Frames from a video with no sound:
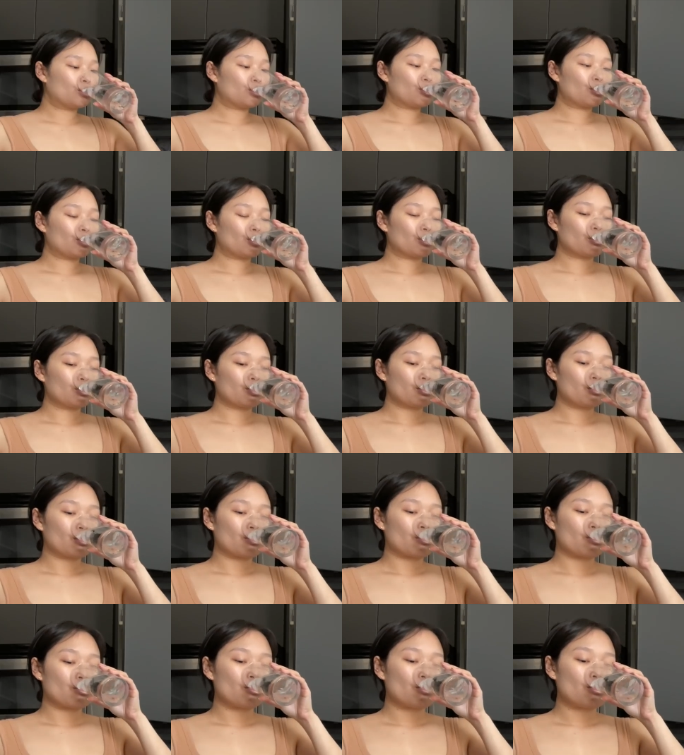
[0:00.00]

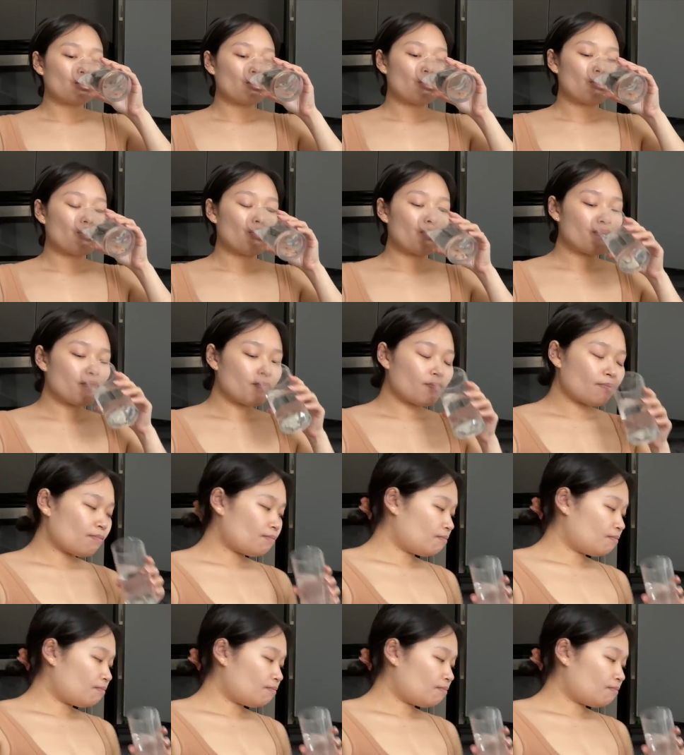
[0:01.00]
(silence)